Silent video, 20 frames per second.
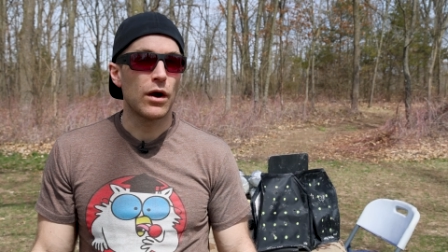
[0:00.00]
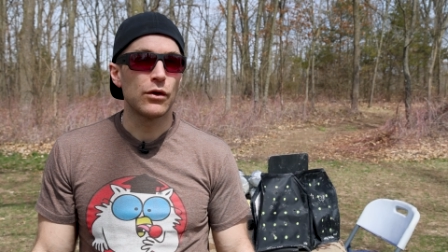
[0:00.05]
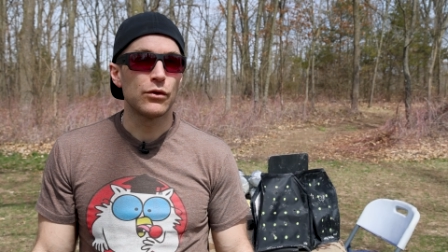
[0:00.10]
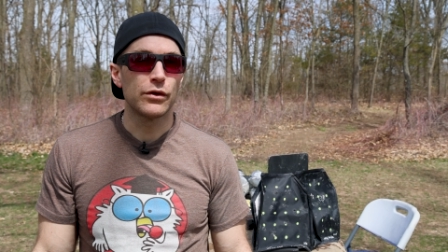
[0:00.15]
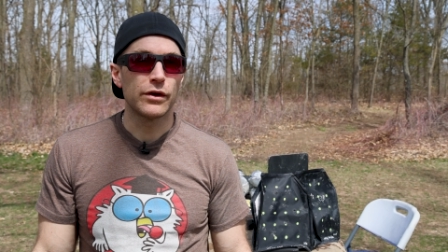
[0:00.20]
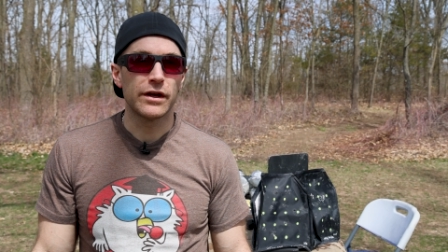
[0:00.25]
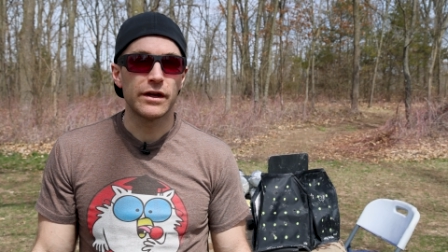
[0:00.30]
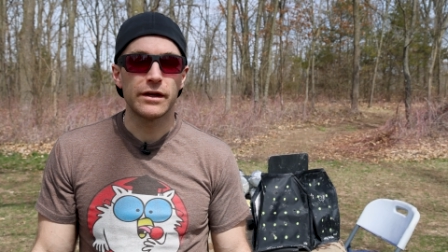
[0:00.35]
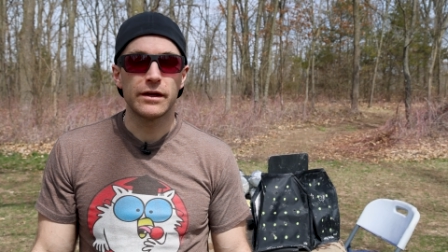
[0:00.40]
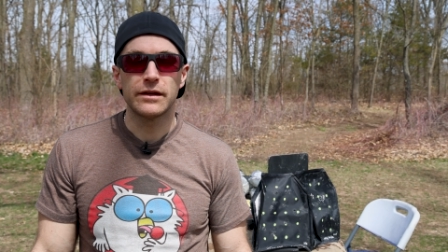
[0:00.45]
are
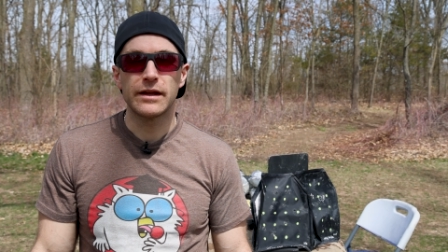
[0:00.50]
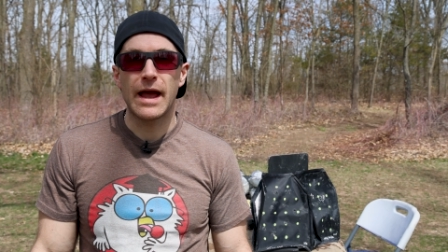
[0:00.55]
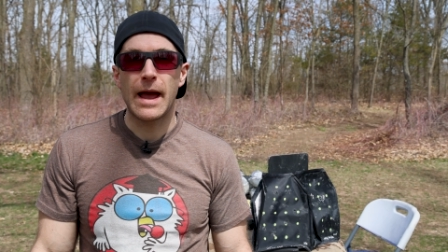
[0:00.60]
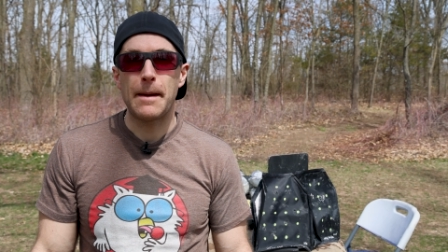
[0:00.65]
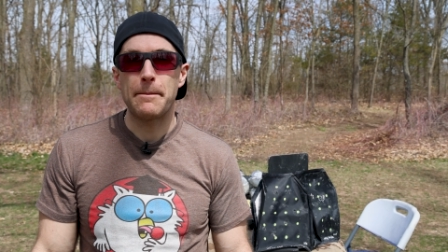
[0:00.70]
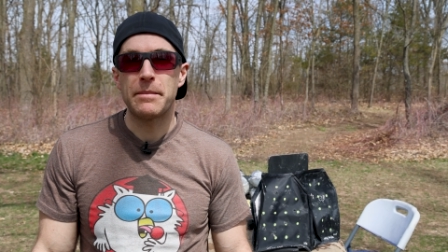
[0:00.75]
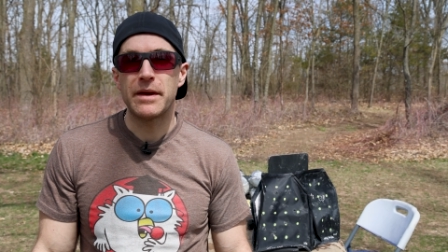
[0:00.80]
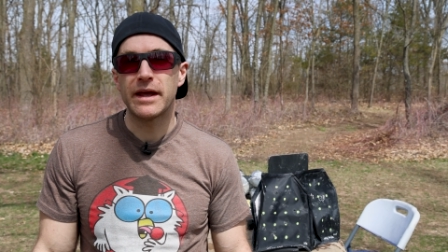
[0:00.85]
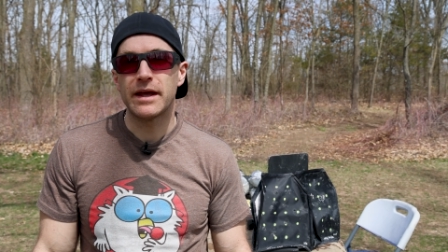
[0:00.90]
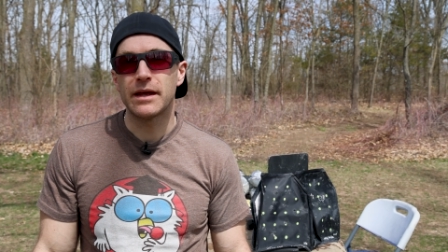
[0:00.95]
looking
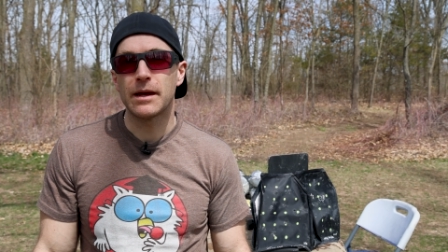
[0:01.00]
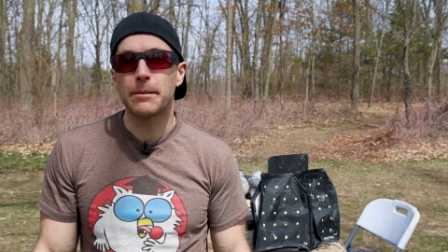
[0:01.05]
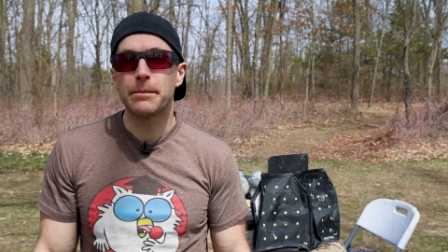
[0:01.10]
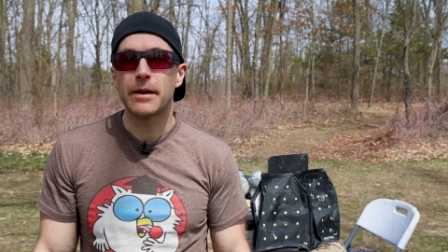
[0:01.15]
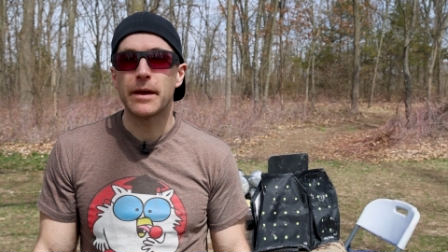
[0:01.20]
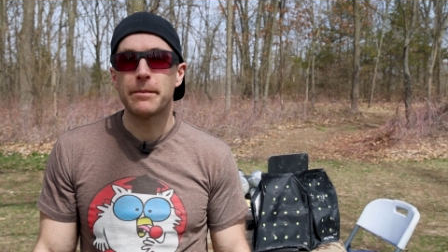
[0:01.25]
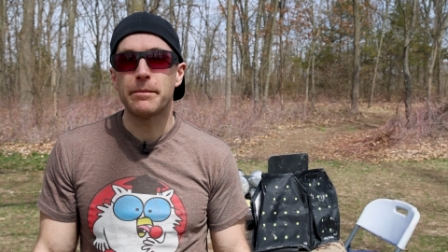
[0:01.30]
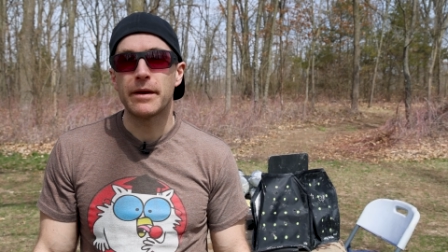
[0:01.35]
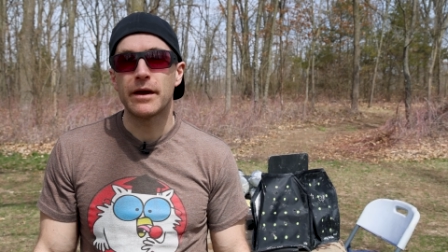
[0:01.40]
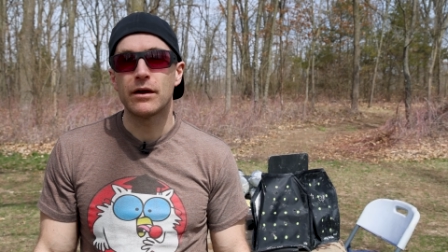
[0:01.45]
at picking up
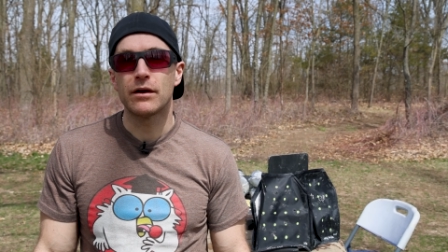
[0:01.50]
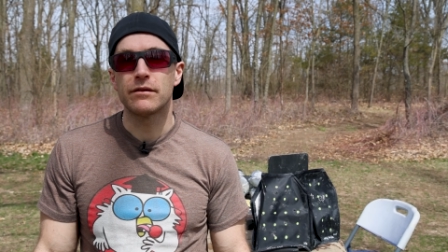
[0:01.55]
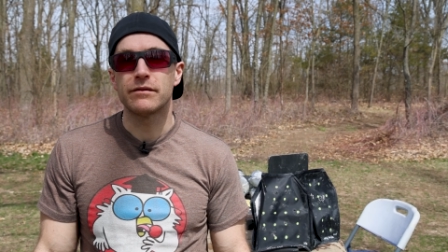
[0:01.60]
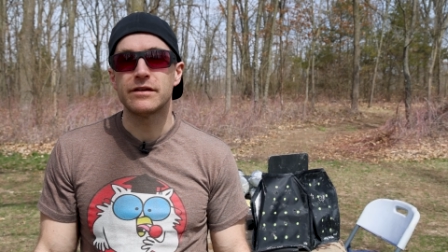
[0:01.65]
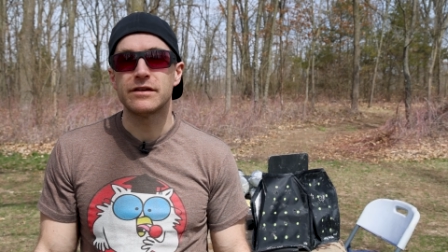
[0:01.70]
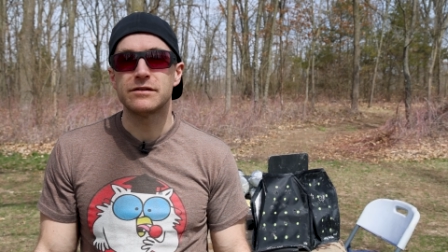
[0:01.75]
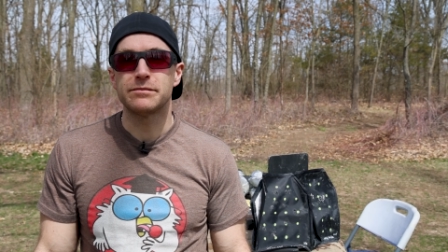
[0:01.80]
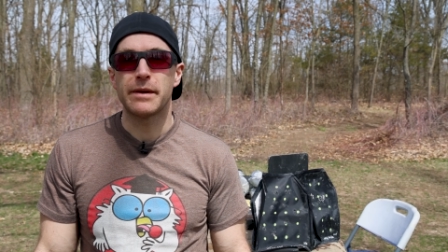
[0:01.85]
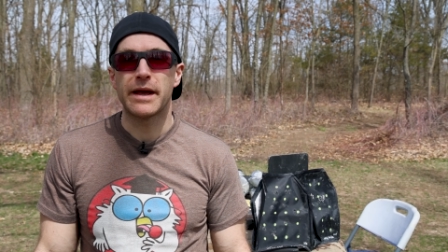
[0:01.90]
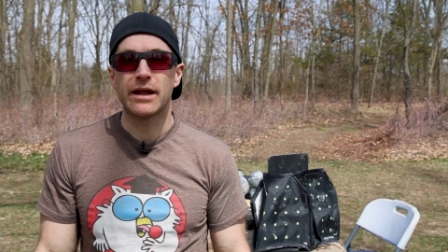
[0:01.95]
a pair of
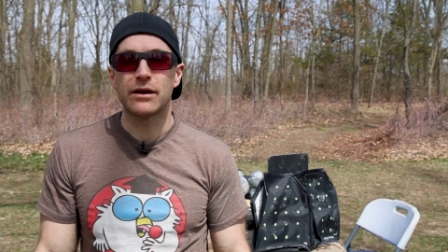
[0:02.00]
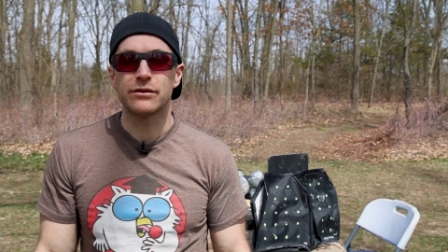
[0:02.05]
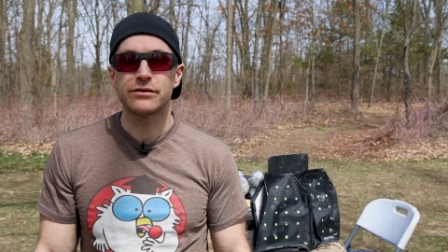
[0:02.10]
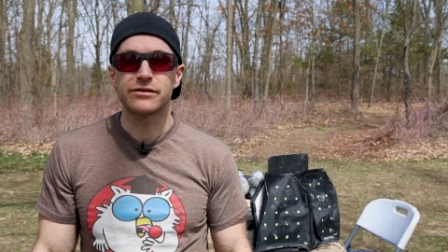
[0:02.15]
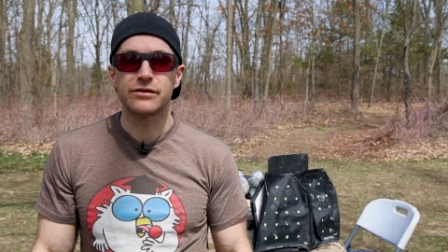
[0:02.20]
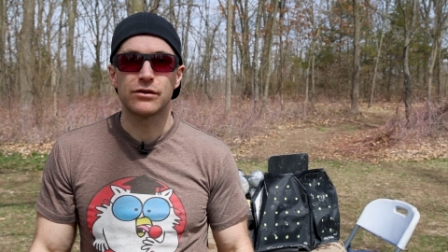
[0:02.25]
these panels,